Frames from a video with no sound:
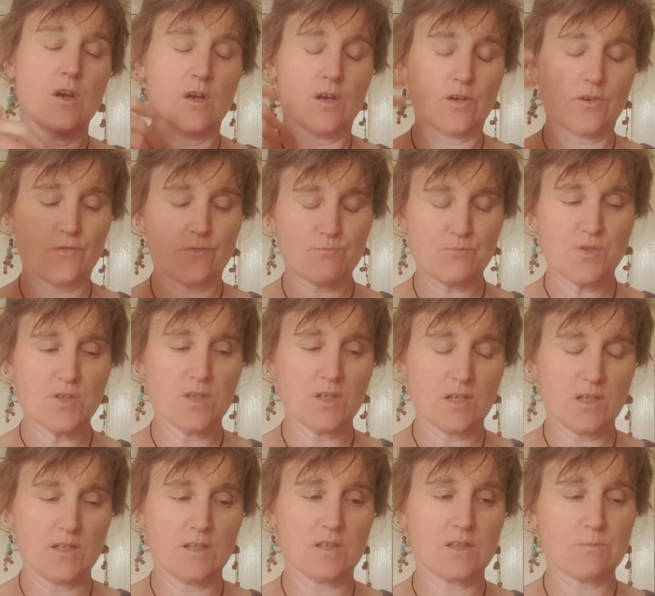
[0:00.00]
or
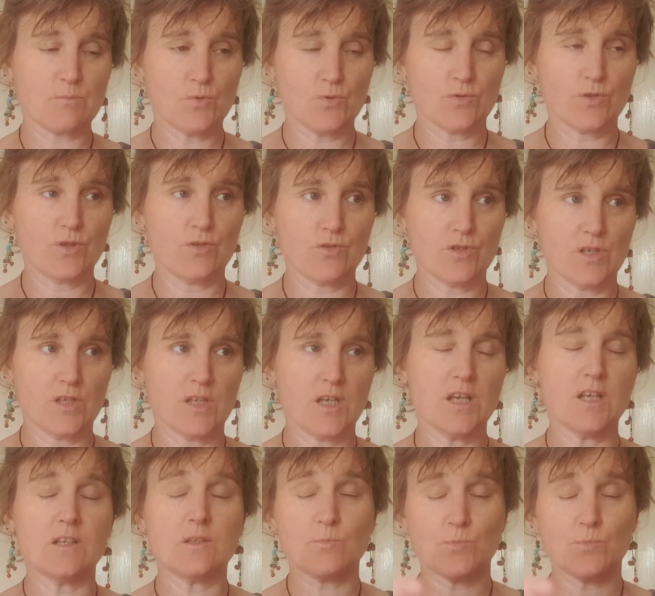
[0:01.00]
particularly it's more usually kids,